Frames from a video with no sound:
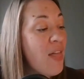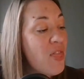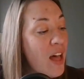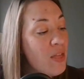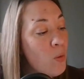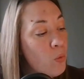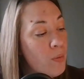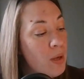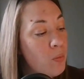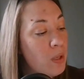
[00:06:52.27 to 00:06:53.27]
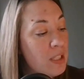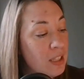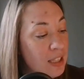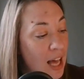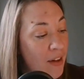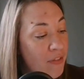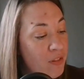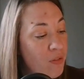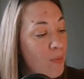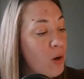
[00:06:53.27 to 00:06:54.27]
And then the woman was
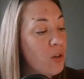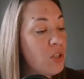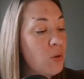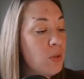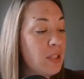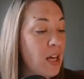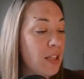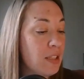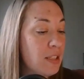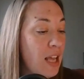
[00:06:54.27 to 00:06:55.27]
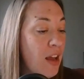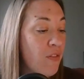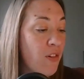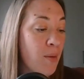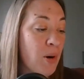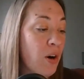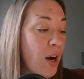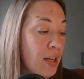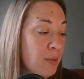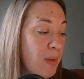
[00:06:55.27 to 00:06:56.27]
left from her 2 sons and from
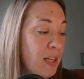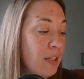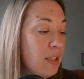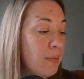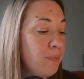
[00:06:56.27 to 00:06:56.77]
her husband.